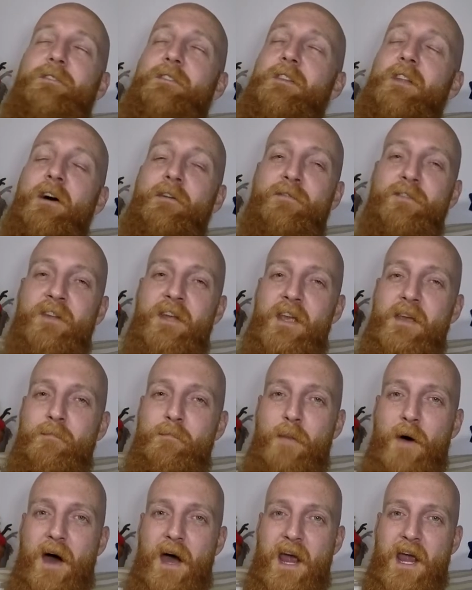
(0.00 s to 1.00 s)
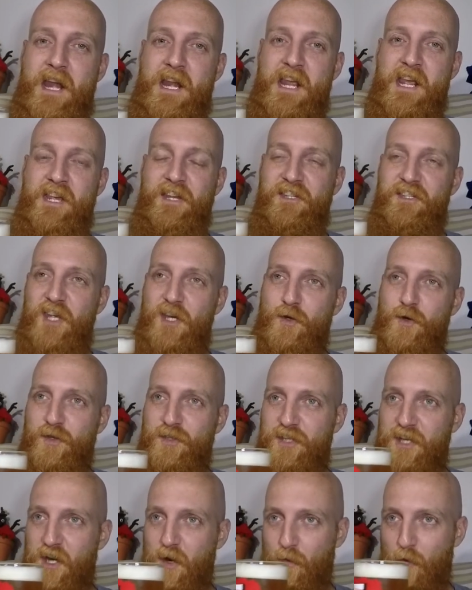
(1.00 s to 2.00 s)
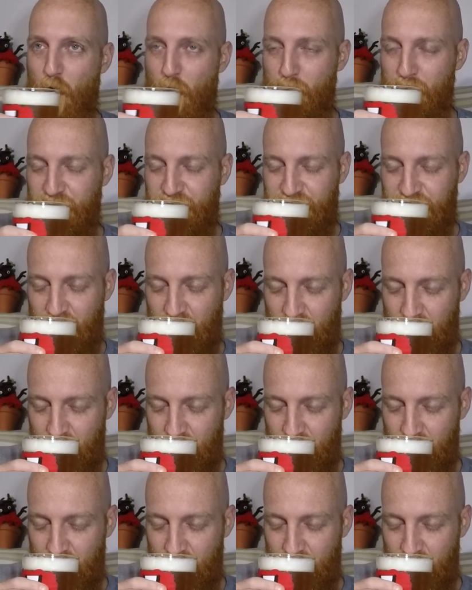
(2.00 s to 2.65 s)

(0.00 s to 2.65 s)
lovely, piney, citrusy aromas.